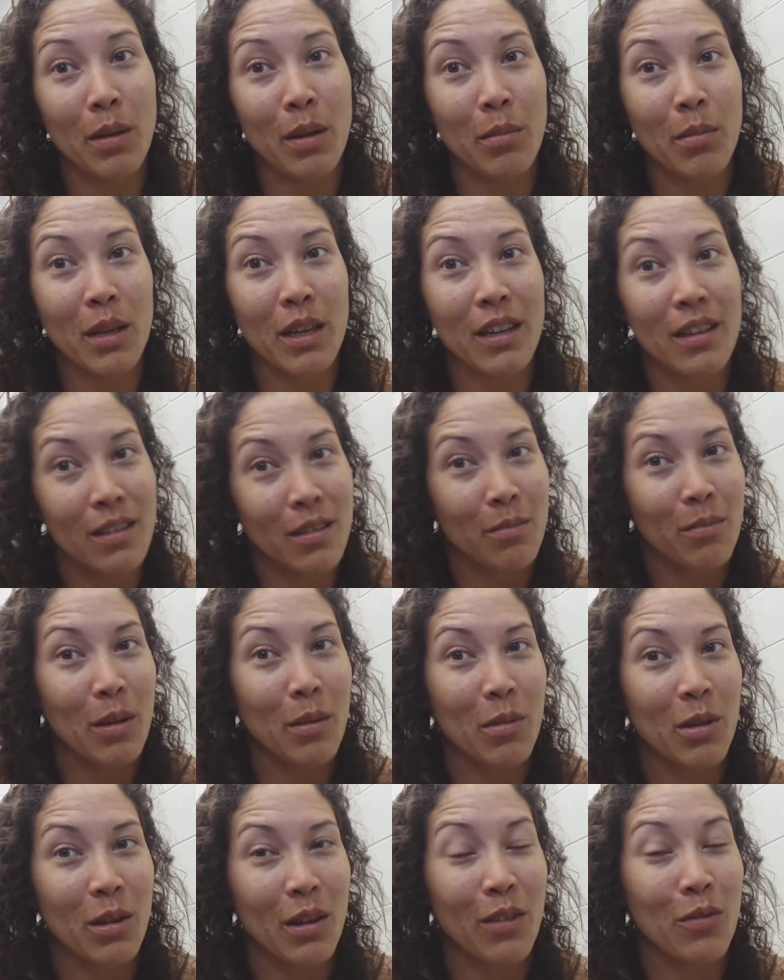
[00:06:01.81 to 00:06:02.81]
maybe because
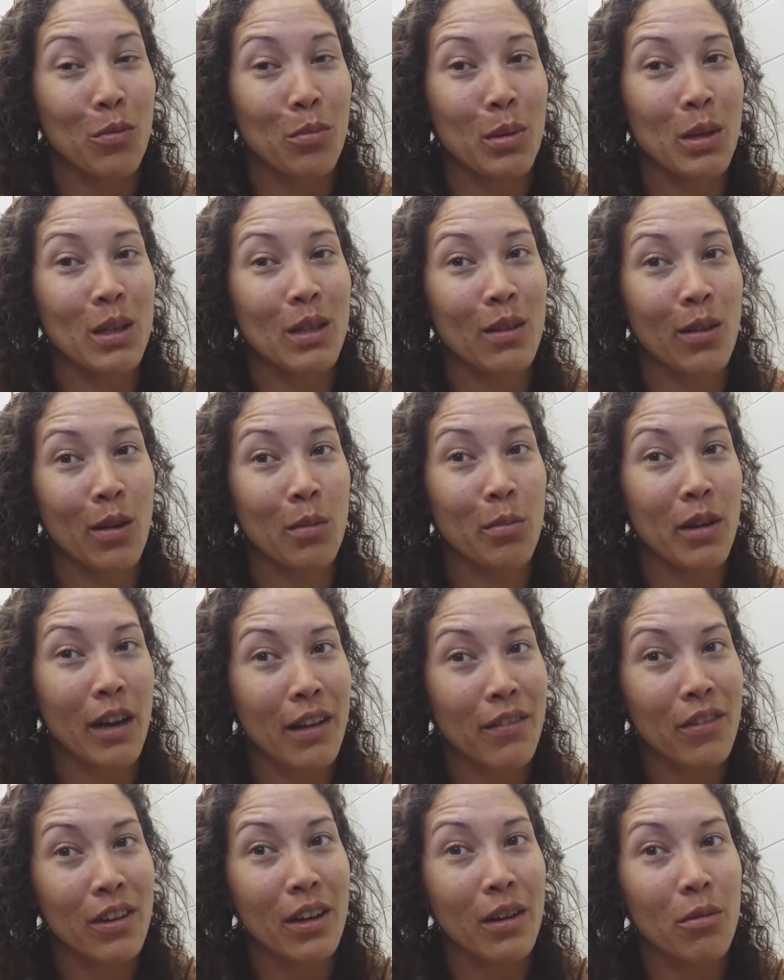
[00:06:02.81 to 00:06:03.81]
maybe you haven't been scuba
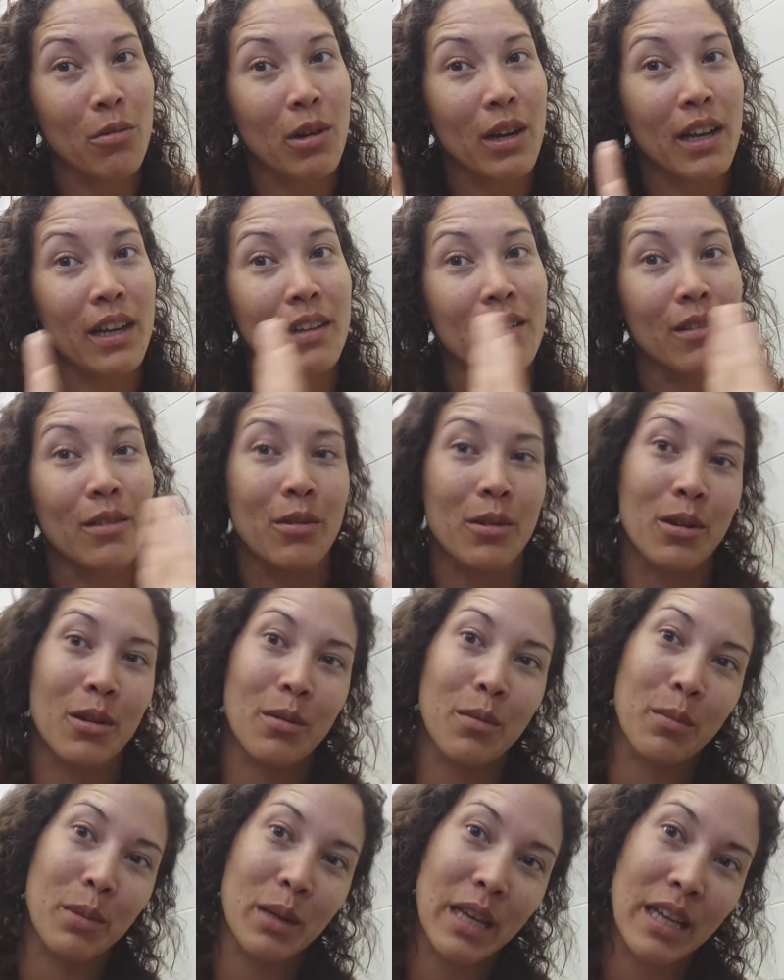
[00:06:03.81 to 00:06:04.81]
diving in a while or
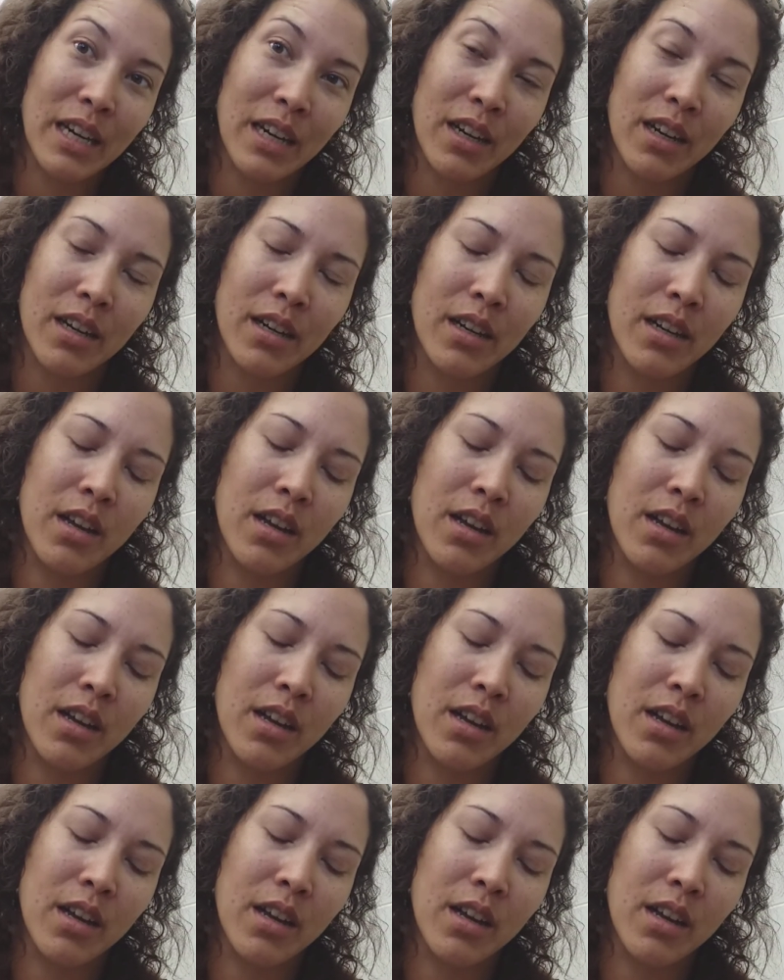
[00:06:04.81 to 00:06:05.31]
you're a beginner.